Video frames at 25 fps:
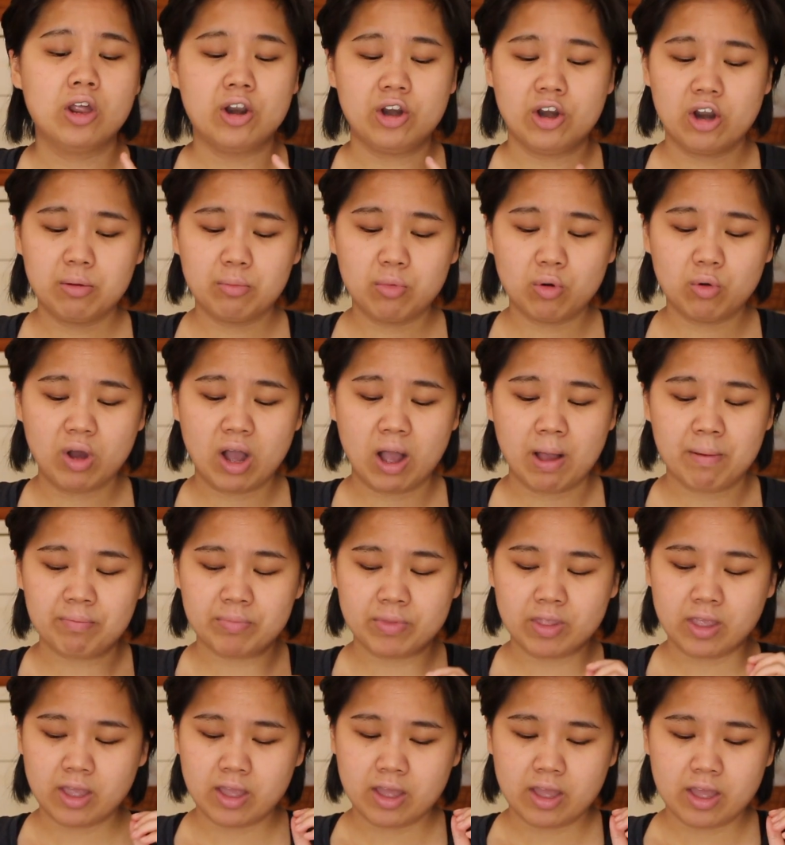Number
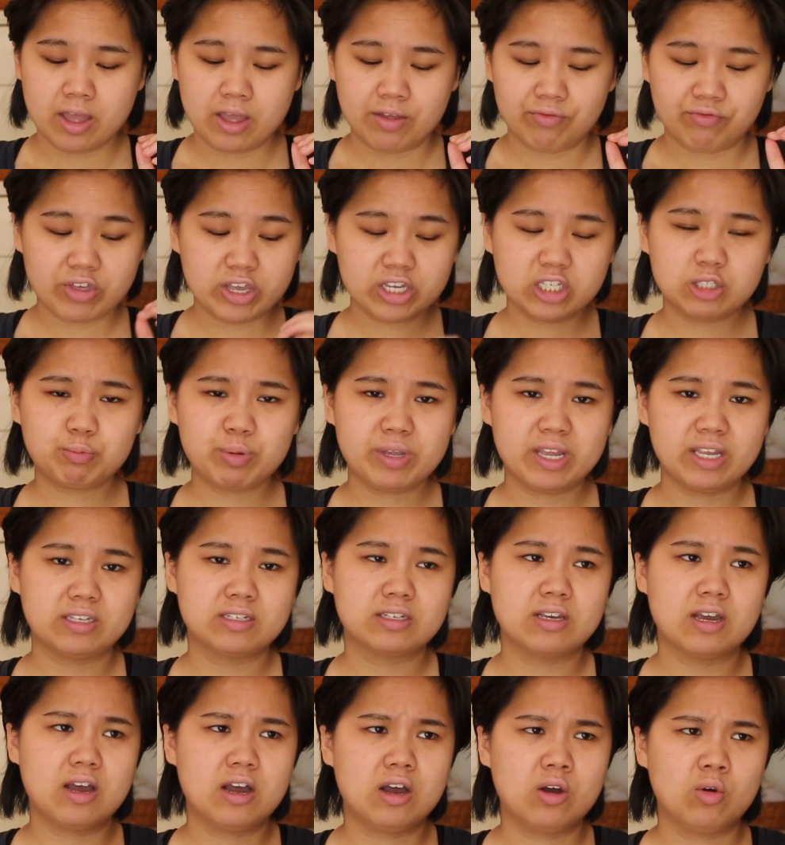one, this
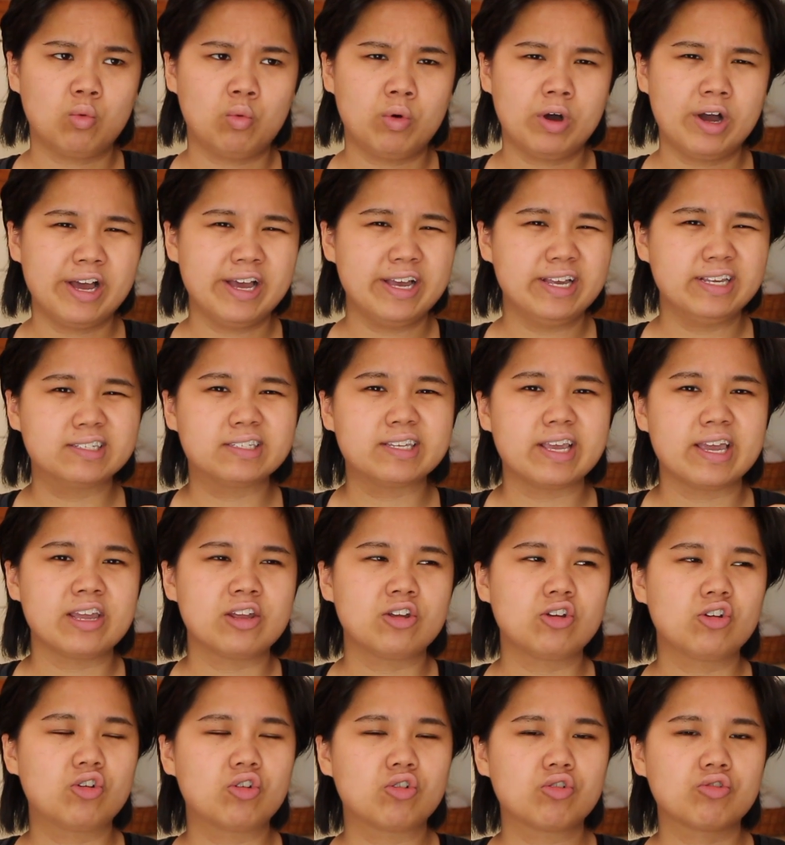pizza was
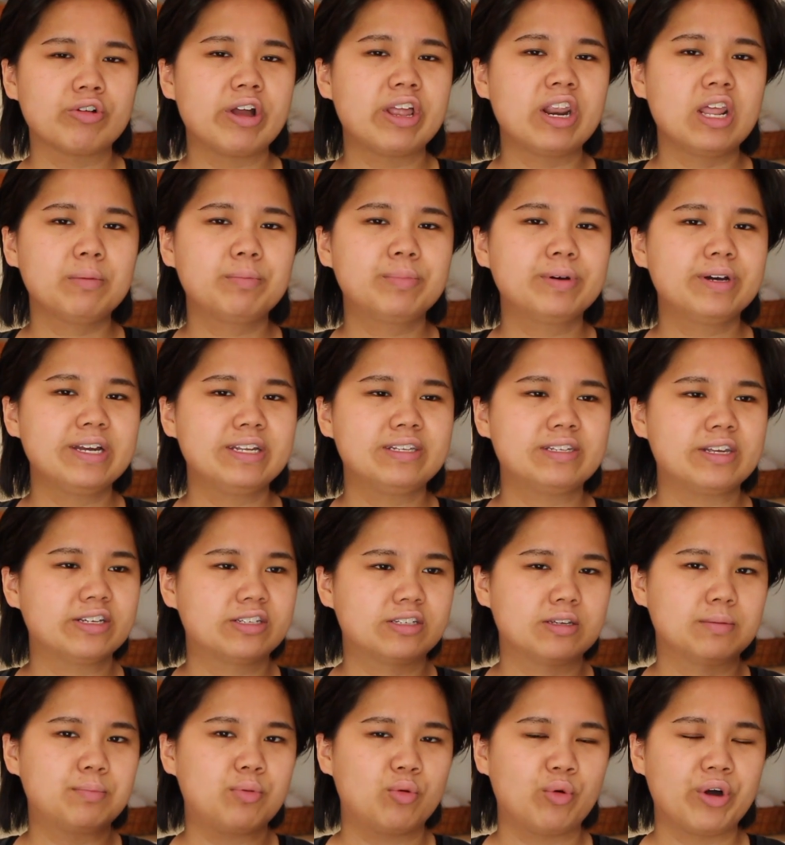incredibly
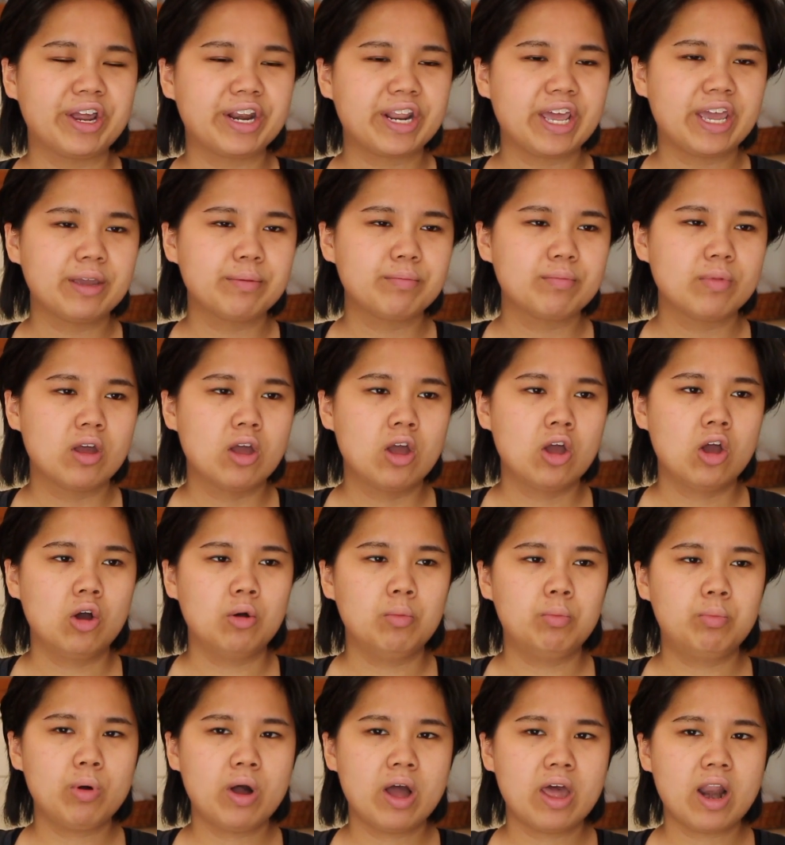disappointing,
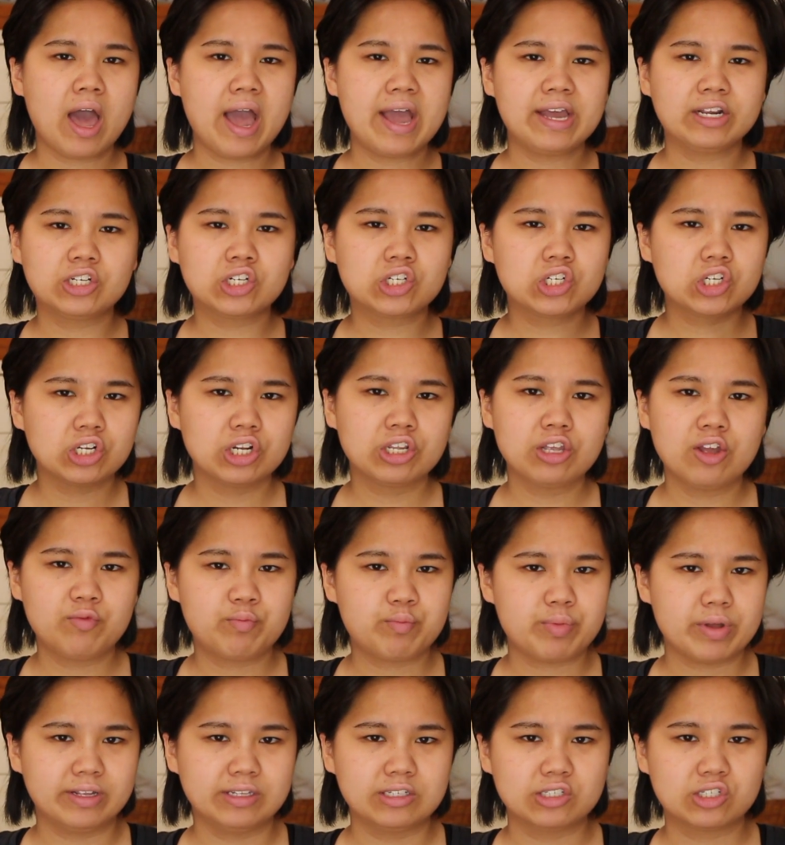but I shouldn't
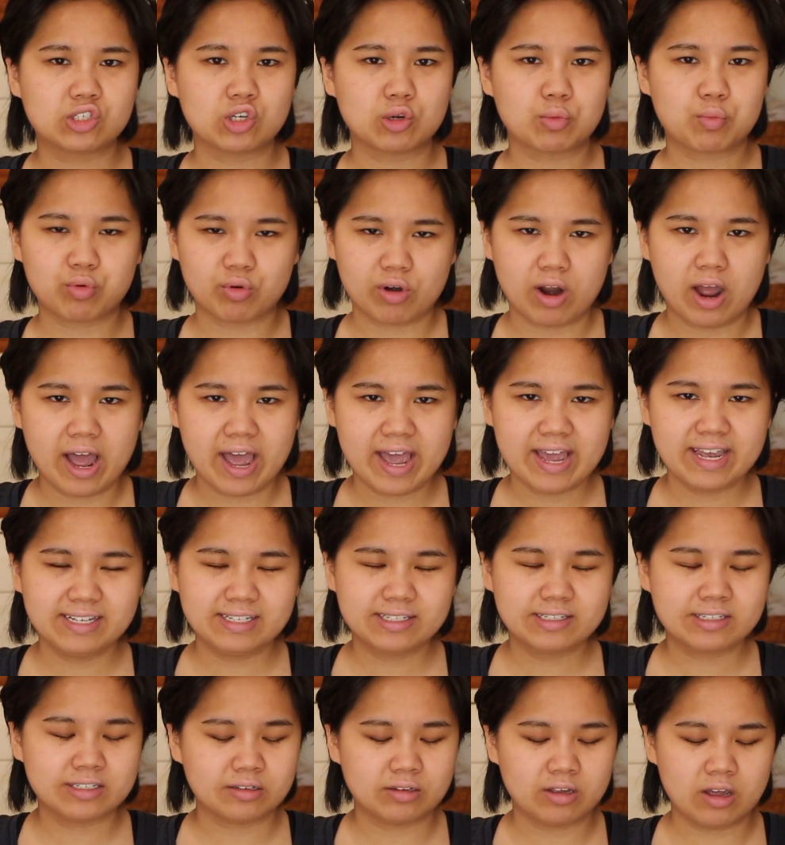have been
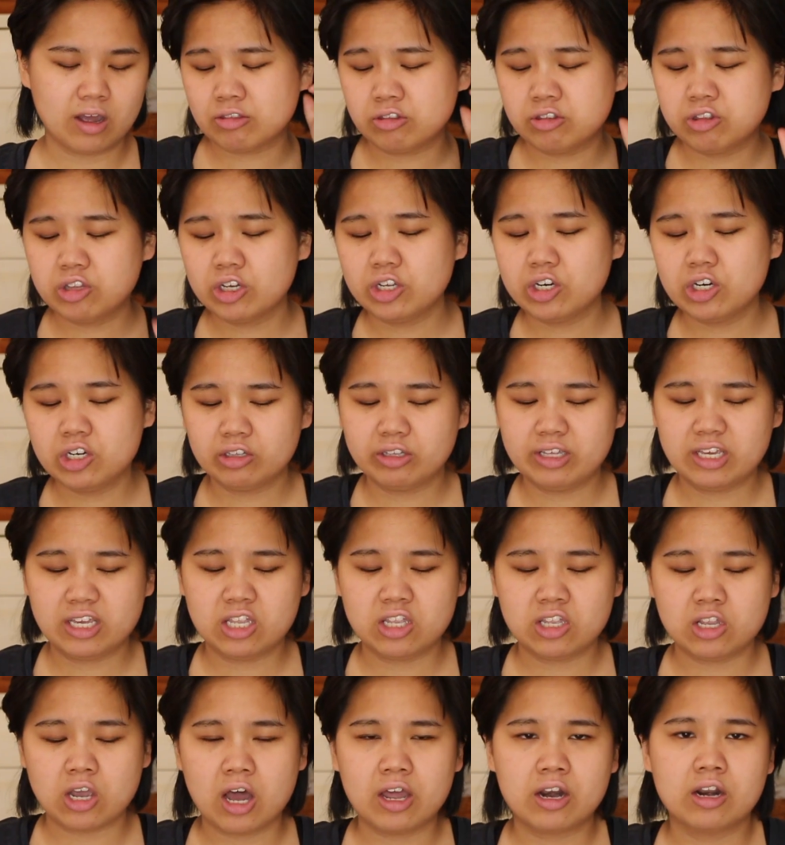surprised. Literally
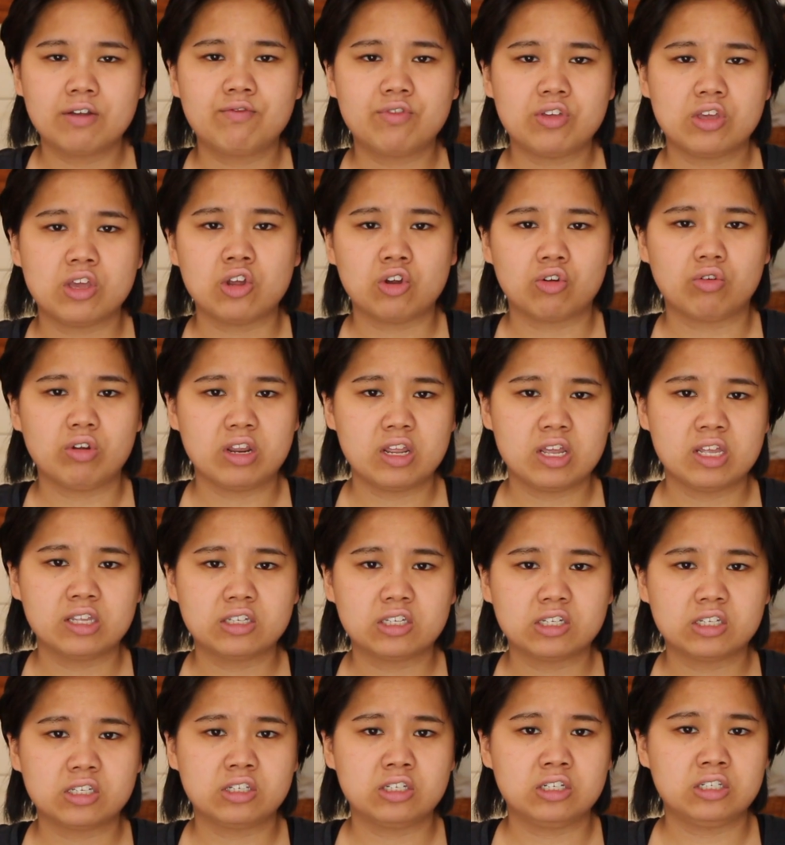none of the
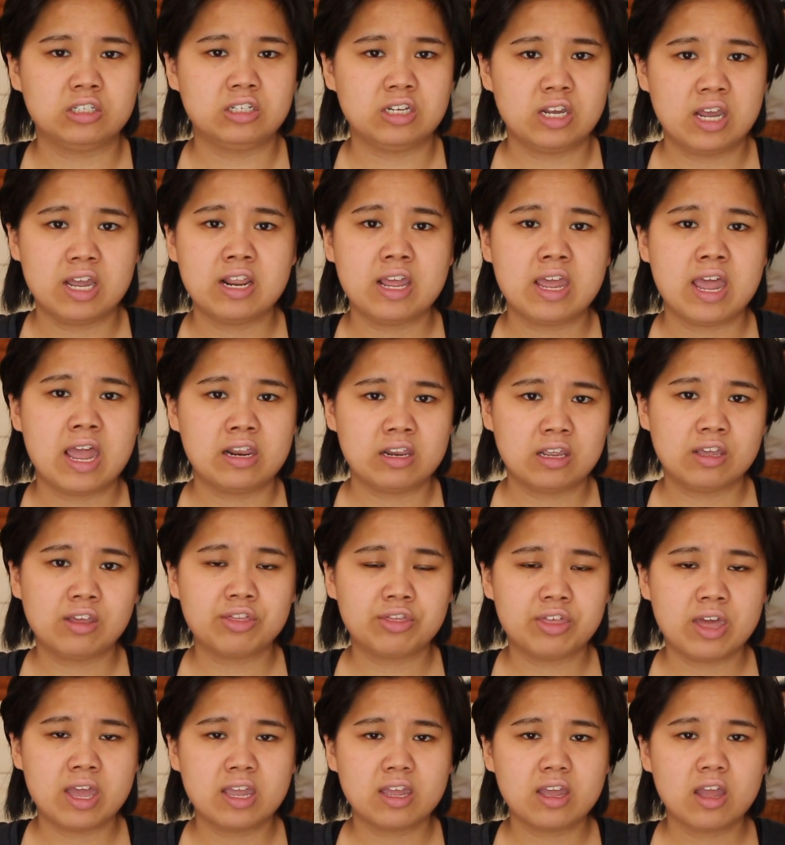ingredients did
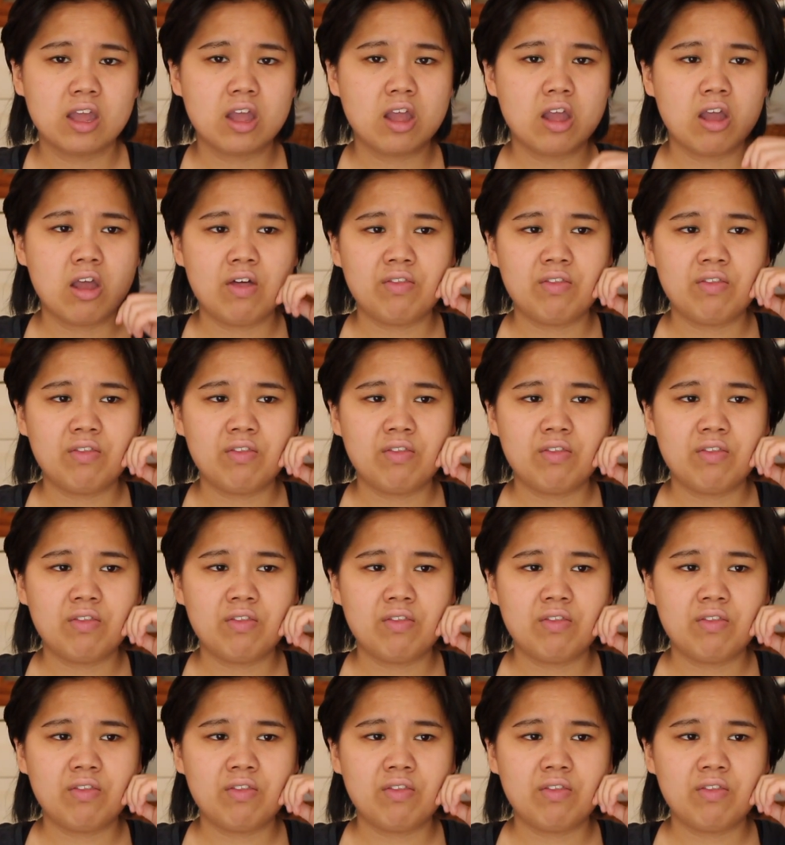anything.